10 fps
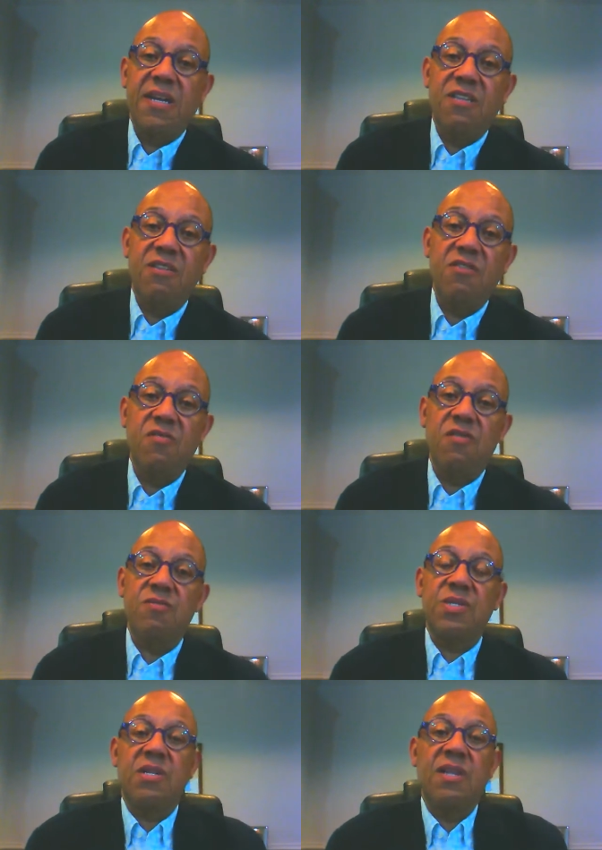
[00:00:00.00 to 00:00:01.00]
And the
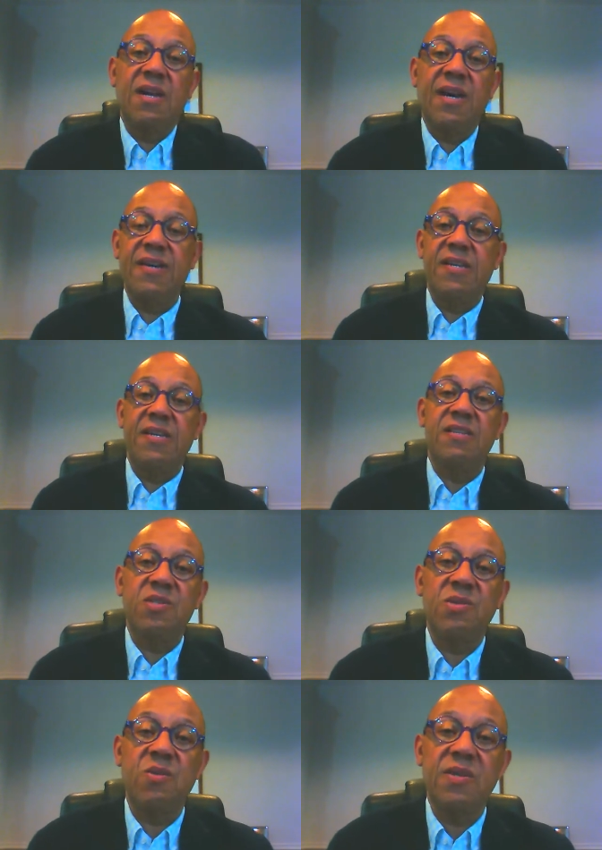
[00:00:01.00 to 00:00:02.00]
euro's decline
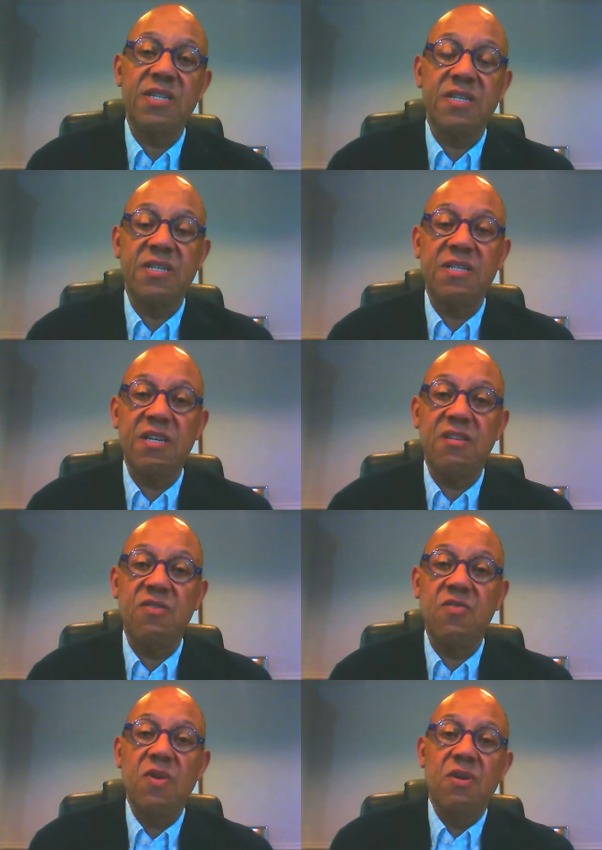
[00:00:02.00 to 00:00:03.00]
is going to
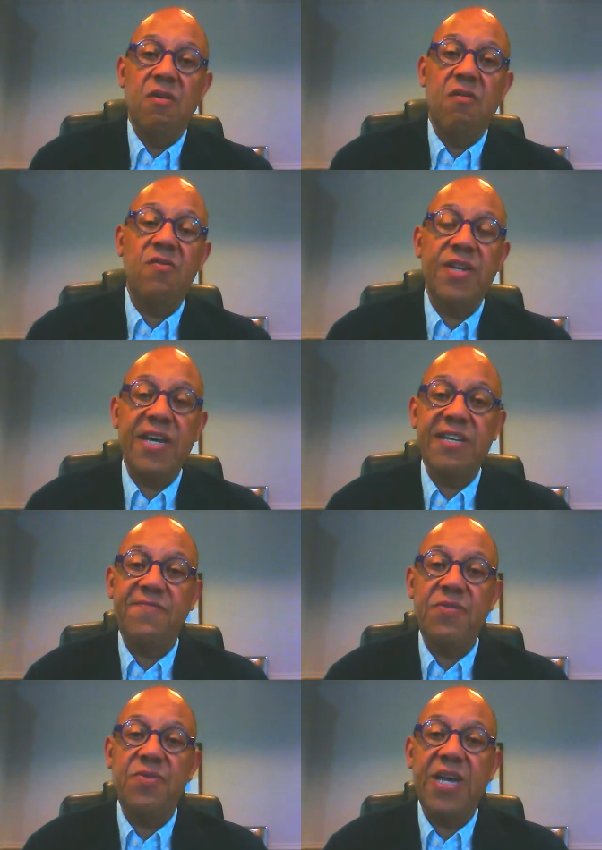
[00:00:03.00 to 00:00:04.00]
continue over the
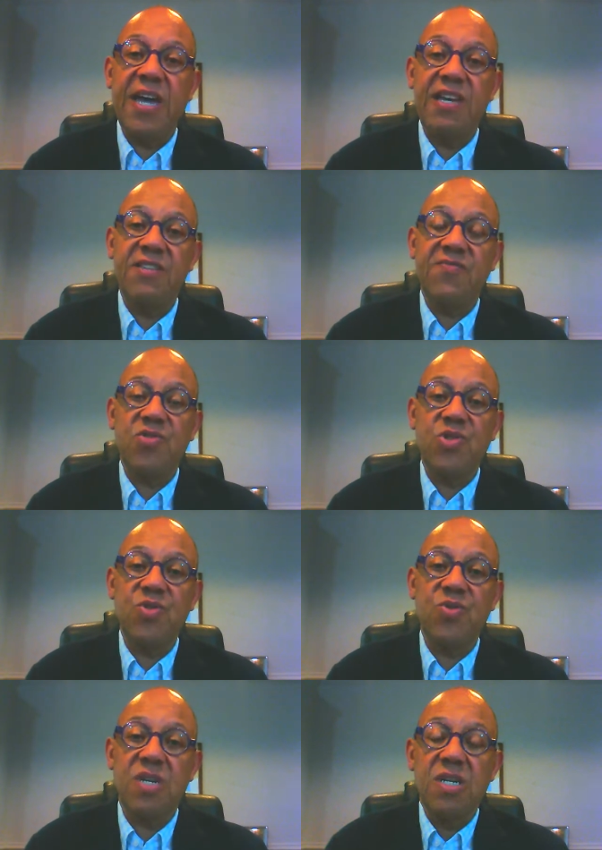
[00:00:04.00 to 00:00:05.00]
next few days for
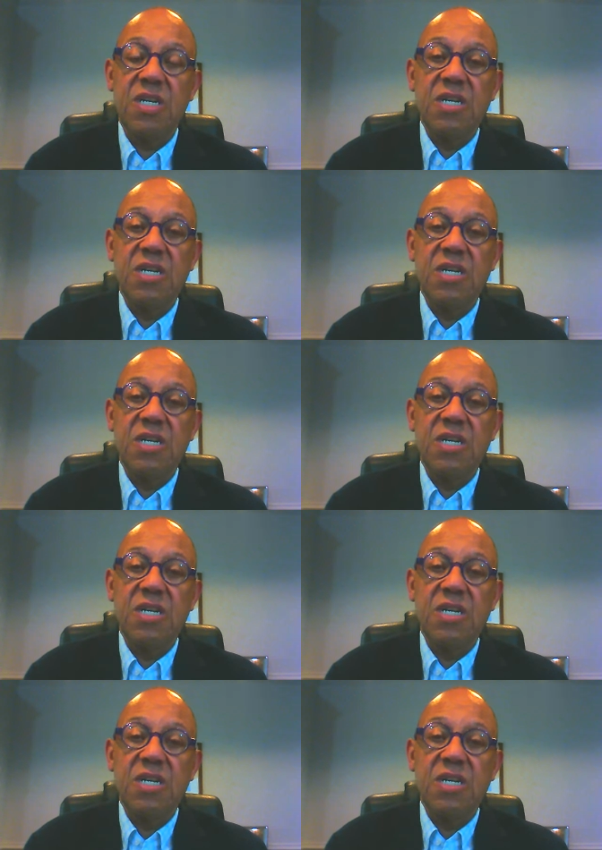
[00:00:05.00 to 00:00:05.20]
sure.